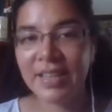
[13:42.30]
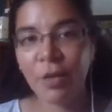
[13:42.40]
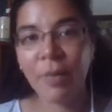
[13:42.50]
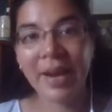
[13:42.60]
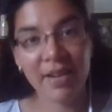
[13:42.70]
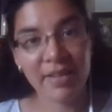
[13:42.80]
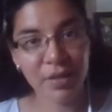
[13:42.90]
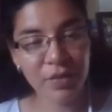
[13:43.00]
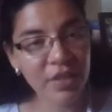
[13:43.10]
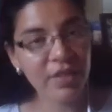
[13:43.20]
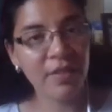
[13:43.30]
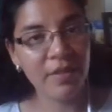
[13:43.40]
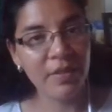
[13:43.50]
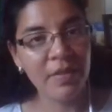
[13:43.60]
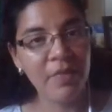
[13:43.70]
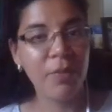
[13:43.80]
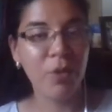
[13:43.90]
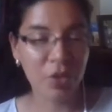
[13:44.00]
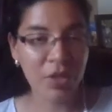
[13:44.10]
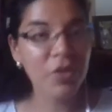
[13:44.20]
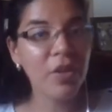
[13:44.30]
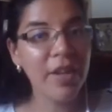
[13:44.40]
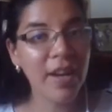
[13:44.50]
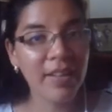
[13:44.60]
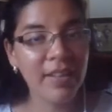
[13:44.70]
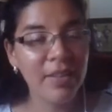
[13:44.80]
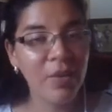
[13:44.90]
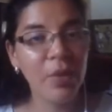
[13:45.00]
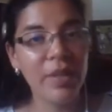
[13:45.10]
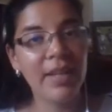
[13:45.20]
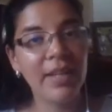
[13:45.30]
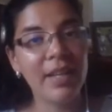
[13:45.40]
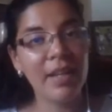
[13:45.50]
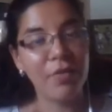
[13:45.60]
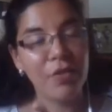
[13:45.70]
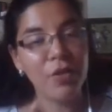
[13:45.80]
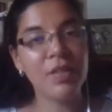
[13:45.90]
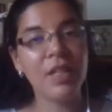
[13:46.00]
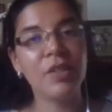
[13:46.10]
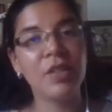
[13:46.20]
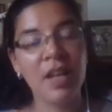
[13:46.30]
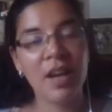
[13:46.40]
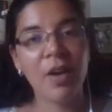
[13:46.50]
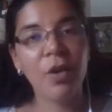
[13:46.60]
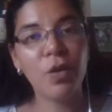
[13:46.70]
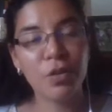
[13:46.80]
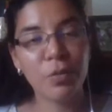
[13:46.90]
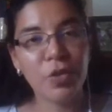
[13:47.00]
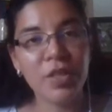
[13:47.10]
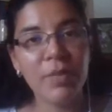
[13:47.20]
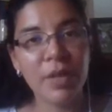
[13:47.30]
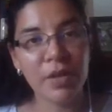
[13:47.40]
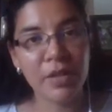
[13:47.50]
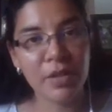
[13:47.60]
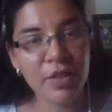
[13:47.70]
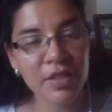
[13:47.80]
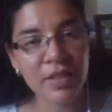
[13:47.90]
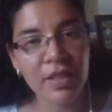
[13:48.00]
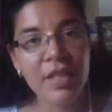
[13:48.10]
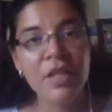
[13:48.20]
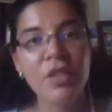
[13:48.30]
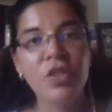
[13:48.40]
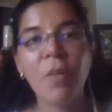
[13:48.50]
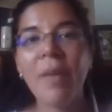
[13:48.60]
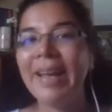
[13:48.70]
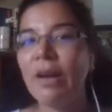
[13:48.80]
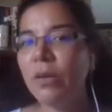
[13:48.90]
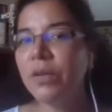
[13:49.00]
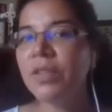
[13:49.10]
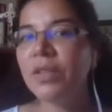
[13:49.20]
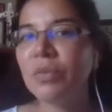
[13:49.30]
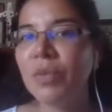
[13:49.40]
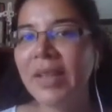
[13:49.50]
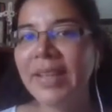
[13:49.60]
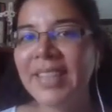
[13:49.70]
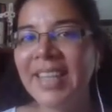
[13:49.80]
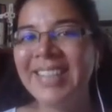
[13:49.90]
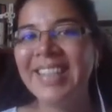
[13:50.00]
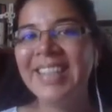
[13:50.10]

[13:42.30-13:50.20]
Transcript: their meiotic division. Most cells are not. Only a few cells are going to proceed meiotic division. So meiosis really takes